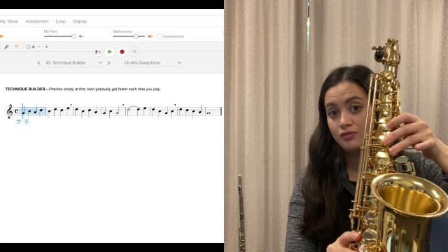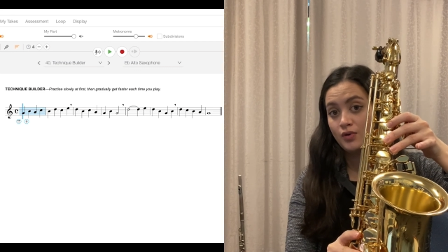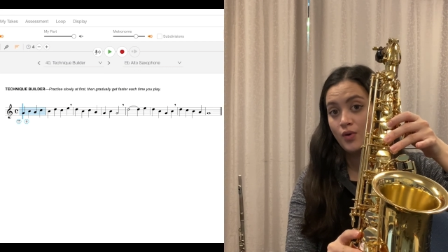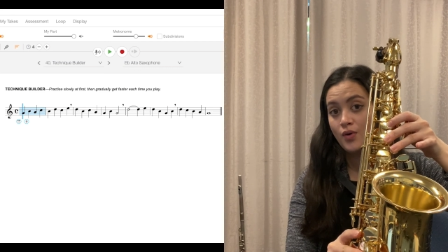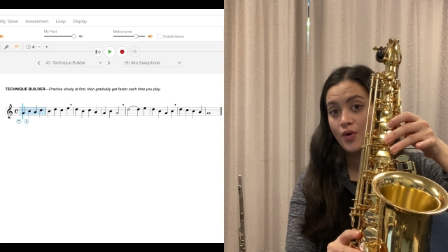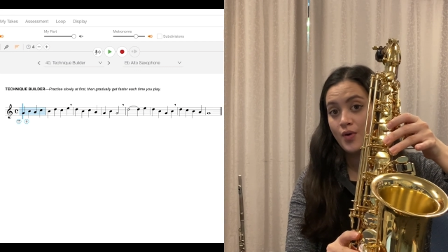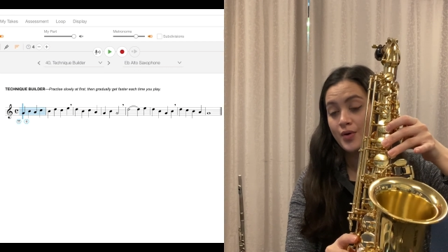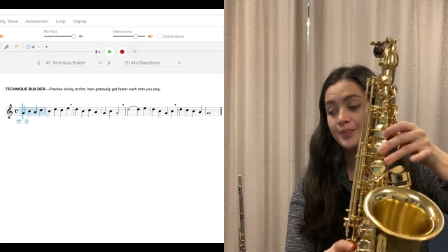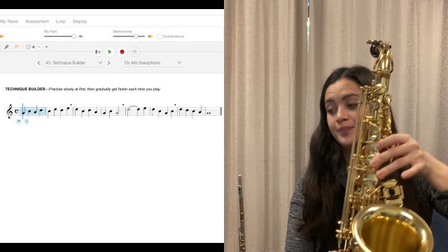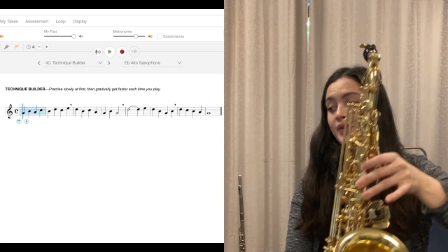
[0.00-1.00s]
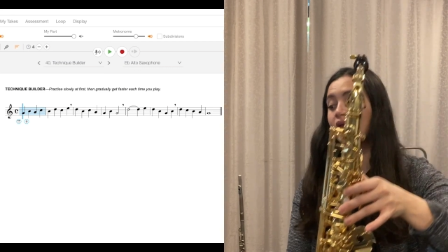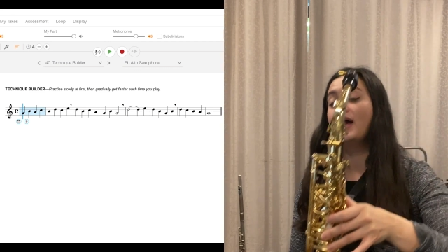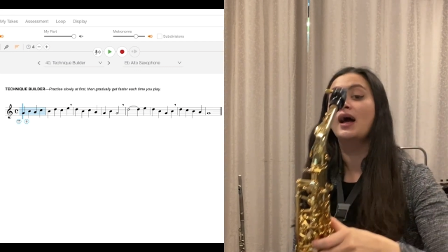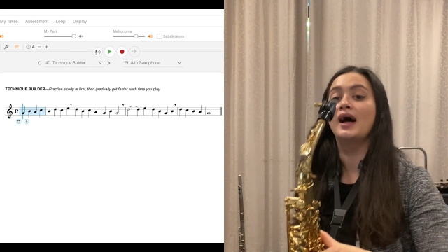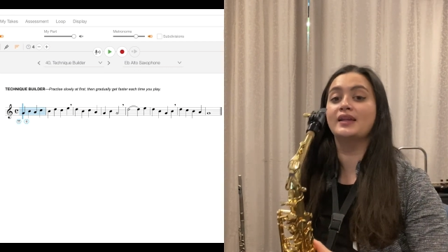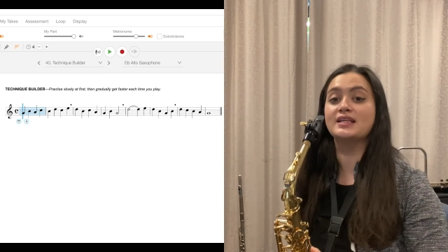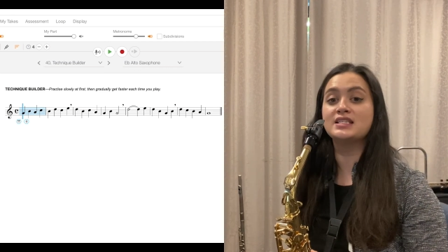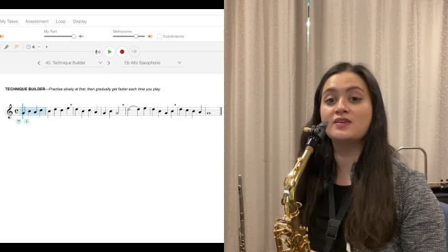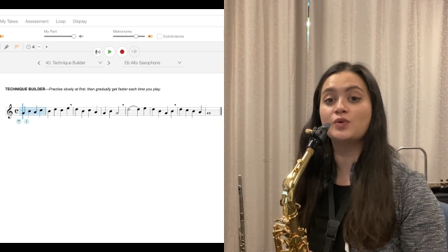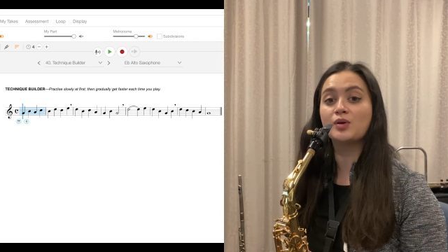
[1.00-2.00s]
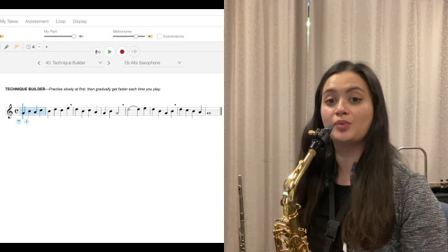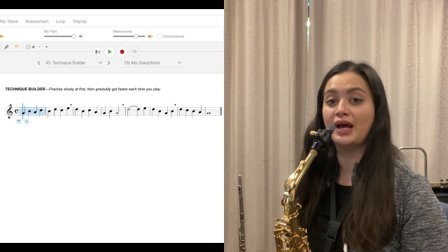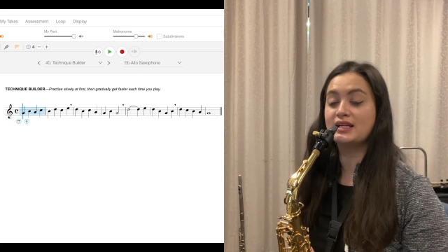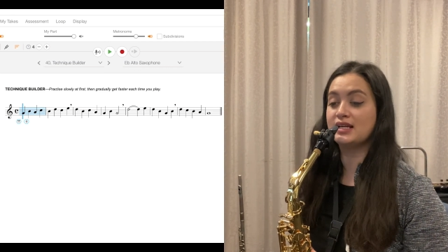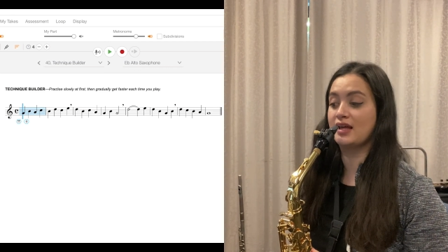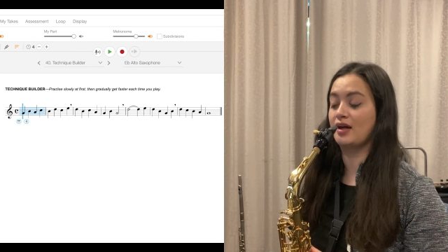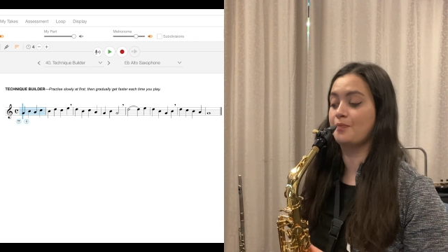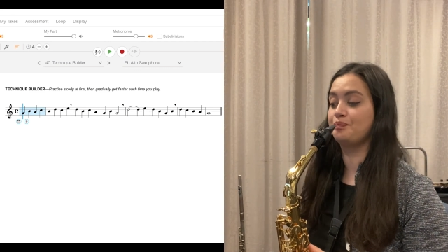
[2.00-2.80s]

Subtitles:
4. And let's see if we can play it together.